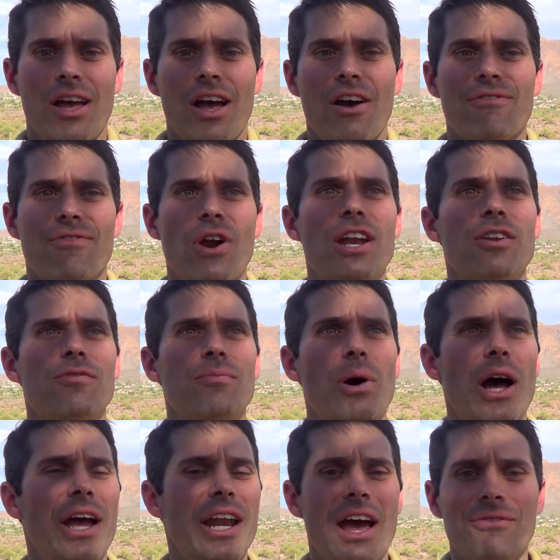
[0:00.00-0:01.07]
A friend of
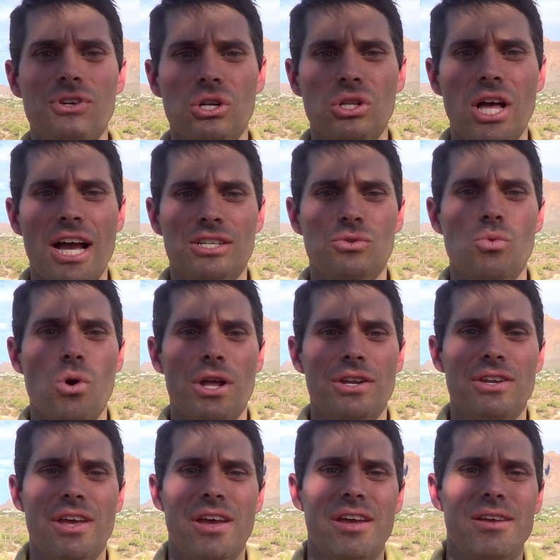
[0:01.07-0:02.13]
mine after class one
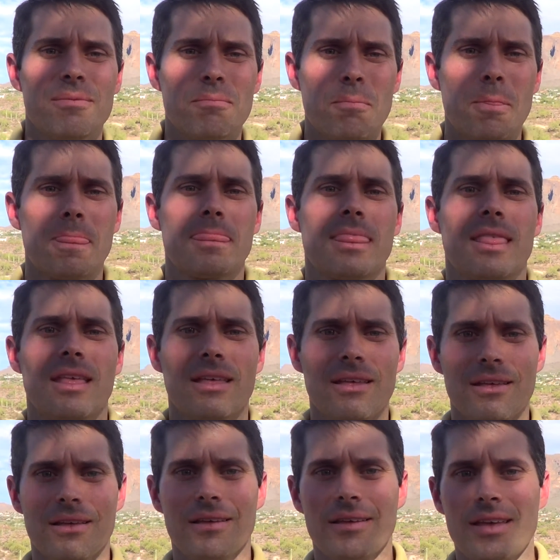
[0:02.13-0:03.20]
day
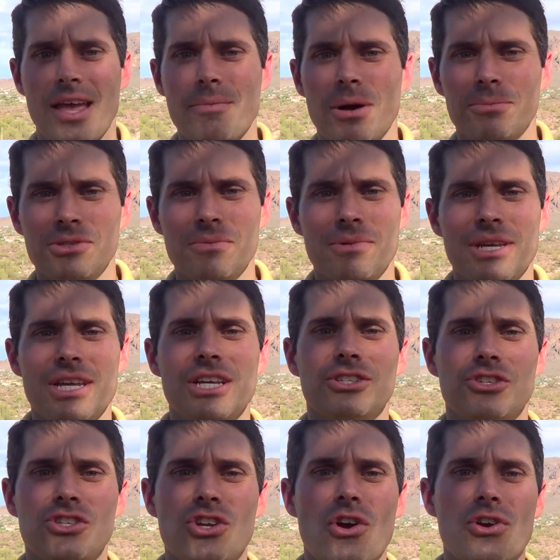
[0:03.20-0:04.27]
came up to me and
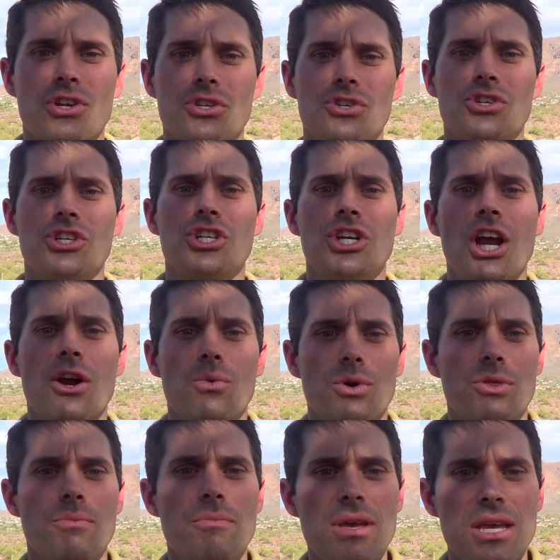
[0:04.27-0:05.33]
started to share
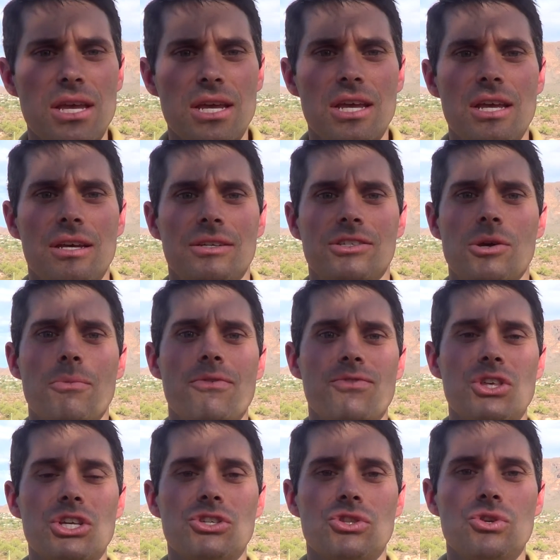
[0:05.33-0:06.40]
with me some of
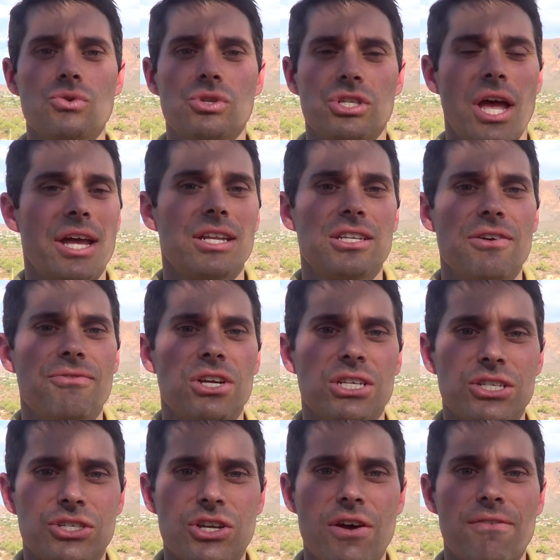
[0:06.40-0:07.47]
these new scientific
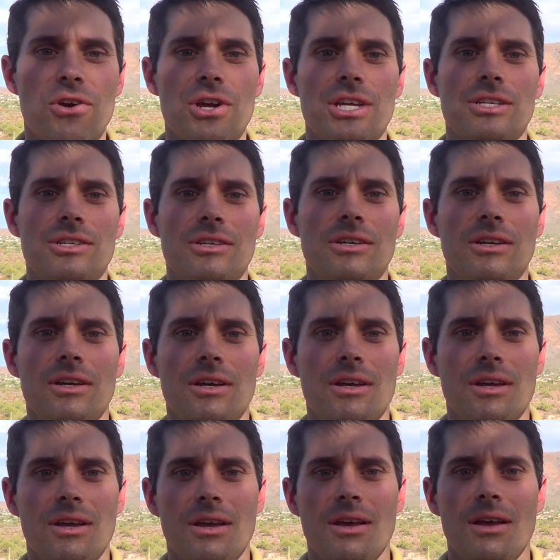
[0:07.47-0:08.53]
discoveries.
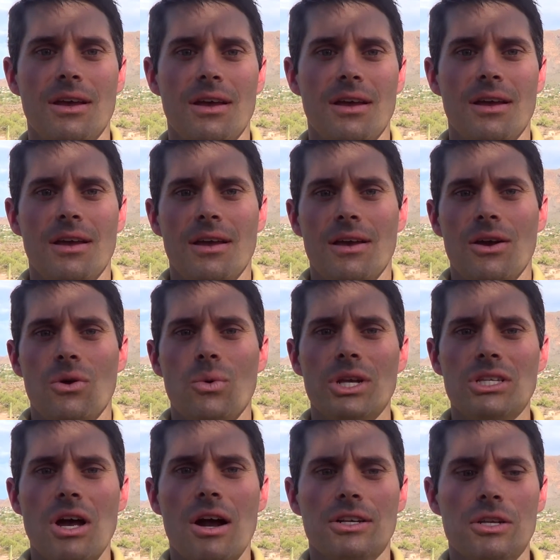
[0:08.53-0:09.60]
We
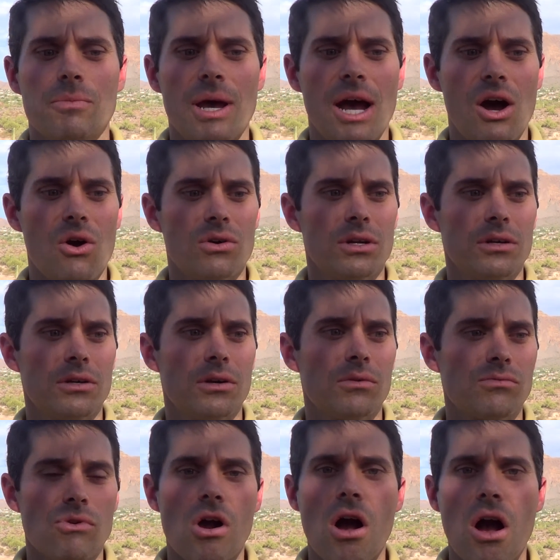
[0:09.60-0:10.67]
talked about
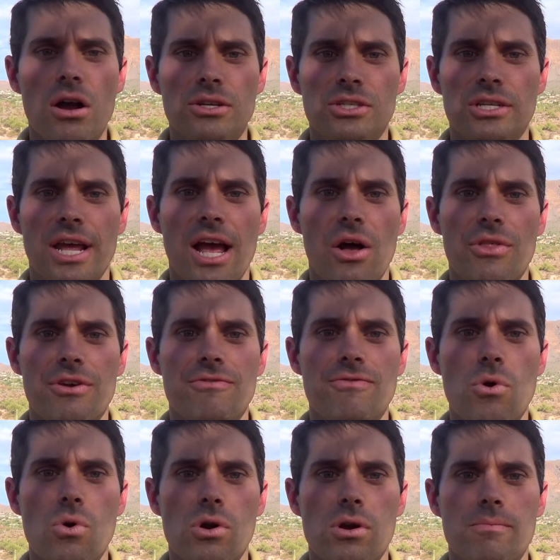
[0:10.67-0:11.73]
rocks and how they
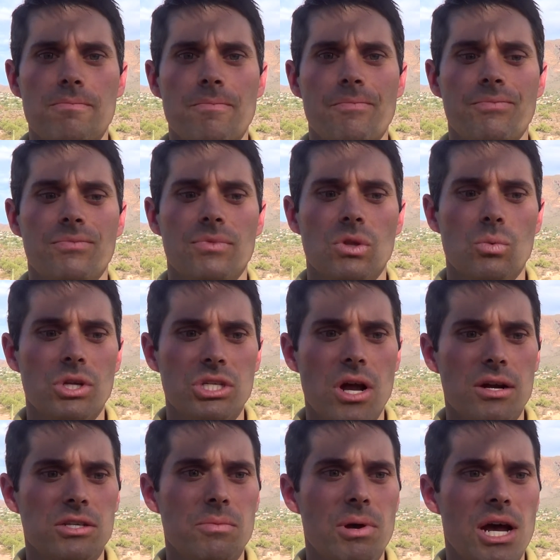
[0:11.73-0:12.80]
form. We
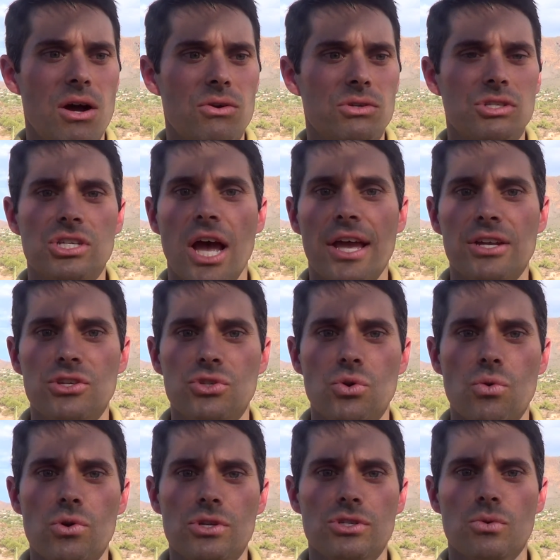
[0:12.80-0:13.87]
talked about
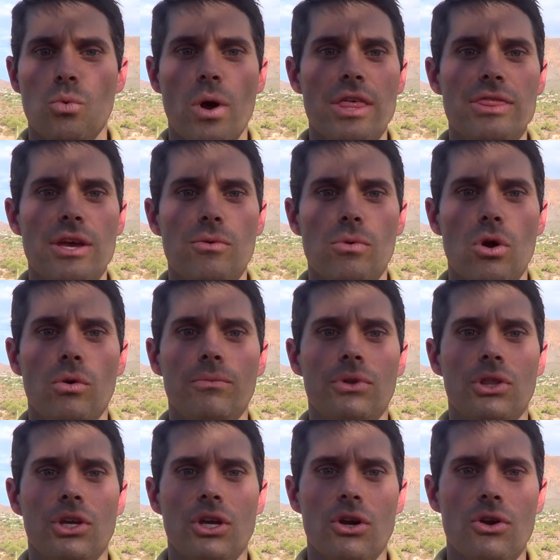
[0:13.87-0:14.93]
dinosaurs and when they roamed
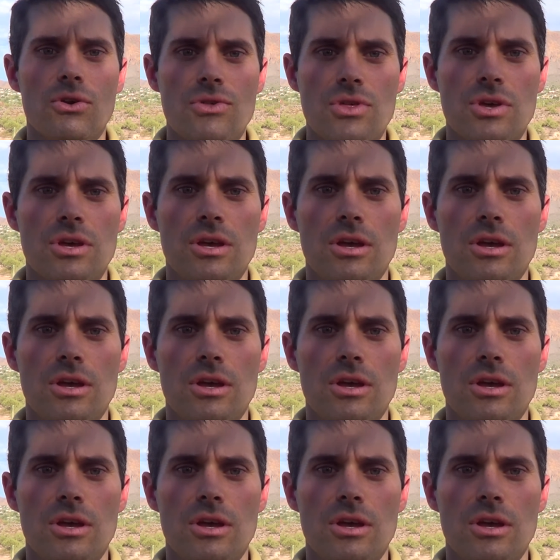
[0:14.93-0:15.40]
the earth.